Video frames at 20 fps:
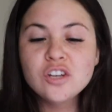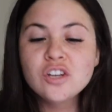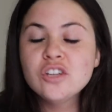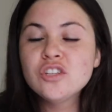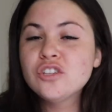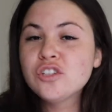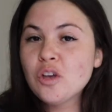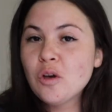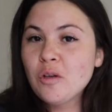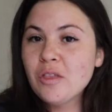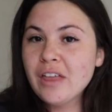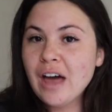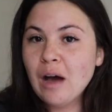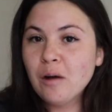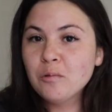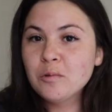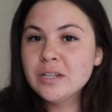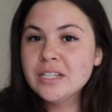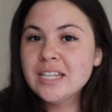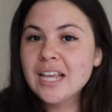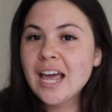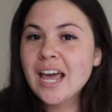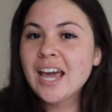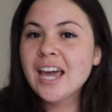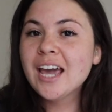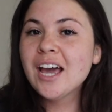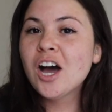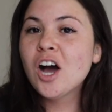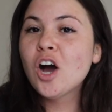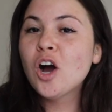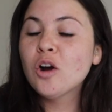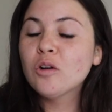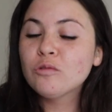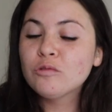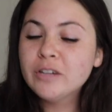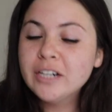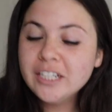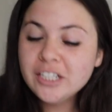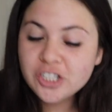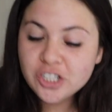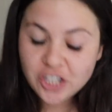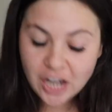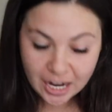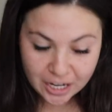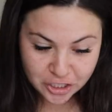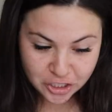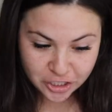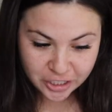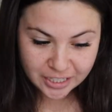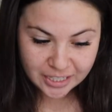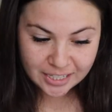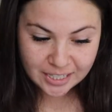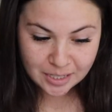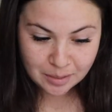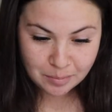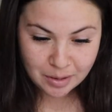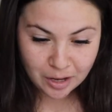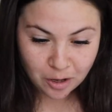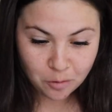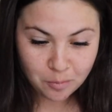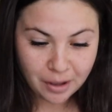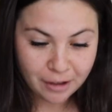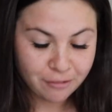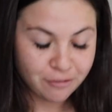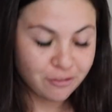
So that was a rejection email, my